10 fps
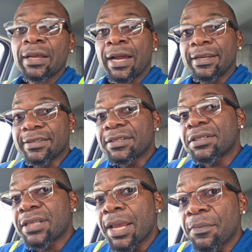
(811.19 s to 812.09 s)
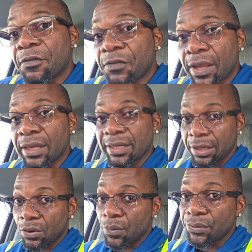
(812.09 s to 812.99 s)
And it's the same thing they are
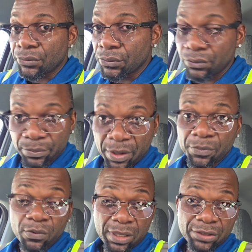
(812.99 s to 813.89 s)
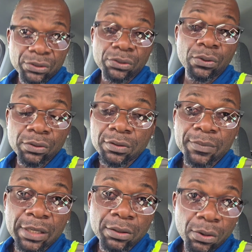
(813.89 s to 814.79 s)
going to do. Remember what I just told you
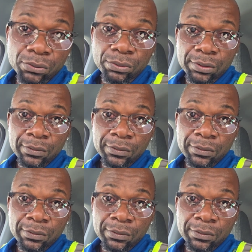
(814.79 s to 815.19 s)
about gold?